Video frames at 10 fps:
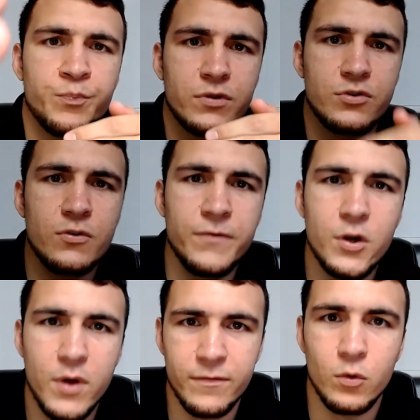2 feet
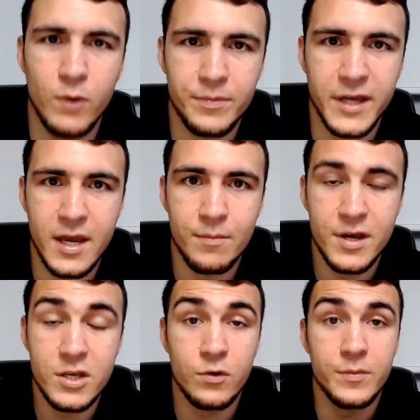away from the webcam,
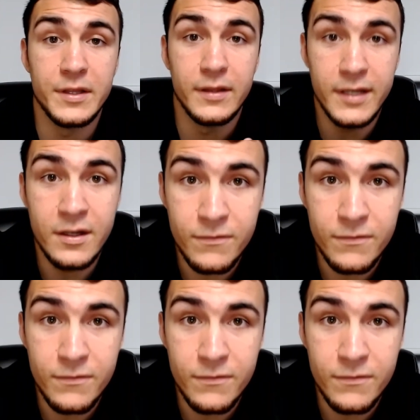and you want to be leaning